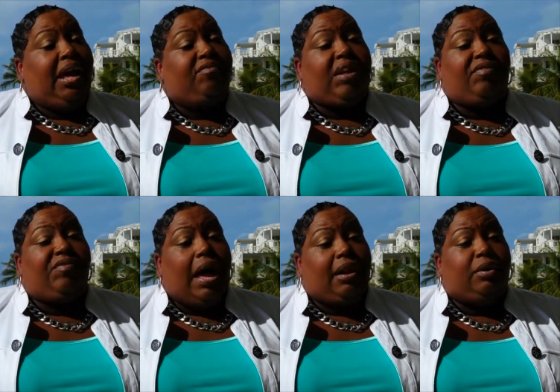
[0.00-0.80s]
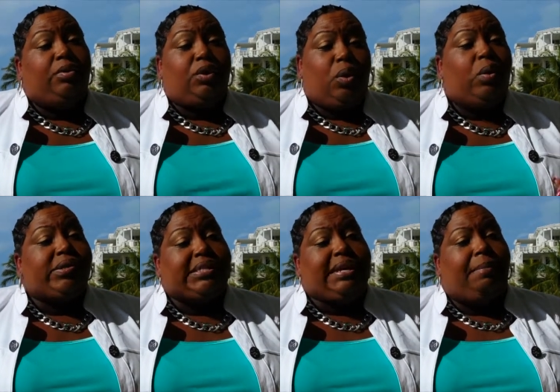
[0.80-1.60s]
if they followed
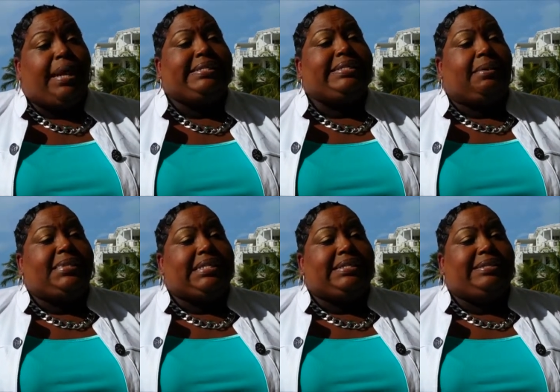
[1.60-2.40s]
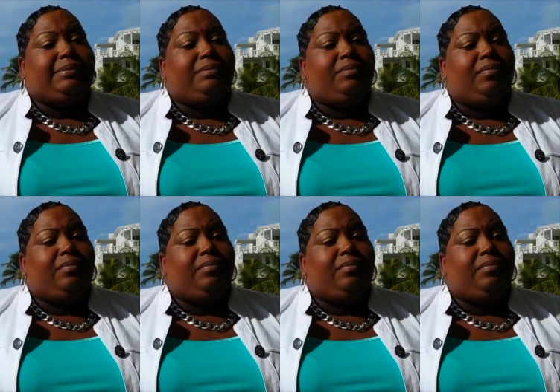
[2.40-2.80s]
your step-by-step system.